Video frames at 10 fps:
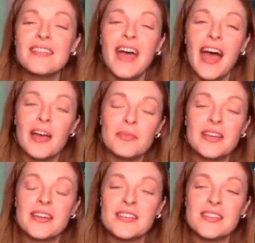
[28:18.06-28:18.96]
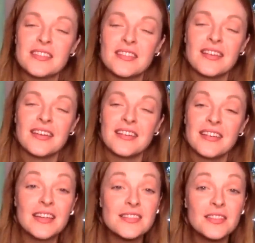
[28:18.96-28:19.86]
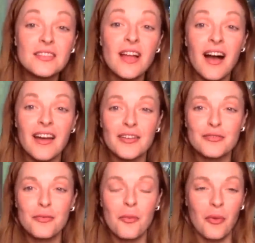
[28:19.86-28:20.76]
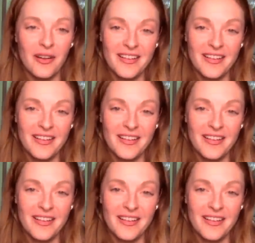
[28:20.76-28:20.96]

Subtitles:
that because it's a lot of work.